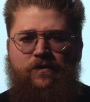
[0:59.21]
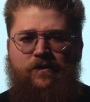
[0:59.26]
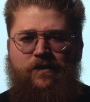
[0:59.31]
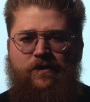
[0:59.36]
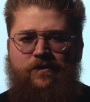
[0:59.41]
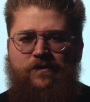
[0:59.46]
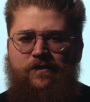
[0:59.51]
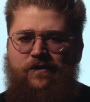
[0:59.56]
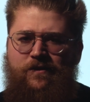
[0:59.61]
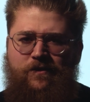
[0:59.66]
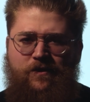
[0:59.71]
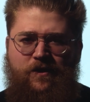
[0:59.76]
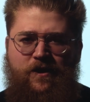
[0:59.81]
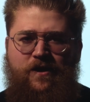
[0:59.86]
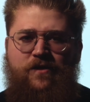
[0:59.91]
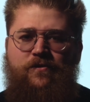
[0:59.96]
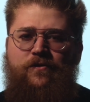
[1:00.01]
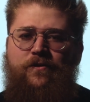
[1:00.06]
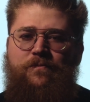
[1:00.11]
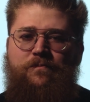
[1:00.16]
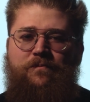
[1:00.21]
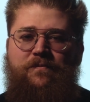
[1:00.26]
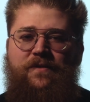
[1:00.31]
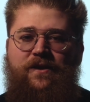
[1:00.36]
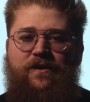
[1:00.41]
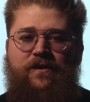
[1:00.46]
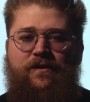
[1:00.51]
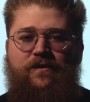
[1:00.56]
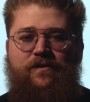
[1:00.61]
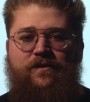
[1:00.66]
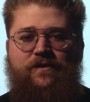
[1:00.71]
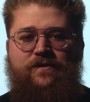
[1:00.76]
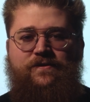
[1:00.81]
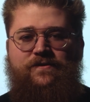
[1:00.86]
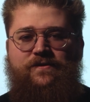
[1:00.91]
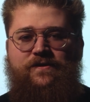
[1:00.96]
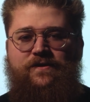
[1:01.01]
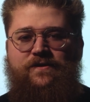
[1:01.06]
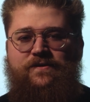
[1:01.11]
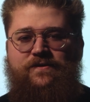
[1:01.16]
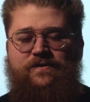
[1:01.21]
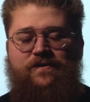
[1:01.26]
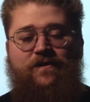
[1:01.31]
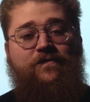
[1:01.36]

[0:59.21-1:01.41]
and the inherent meaninglessness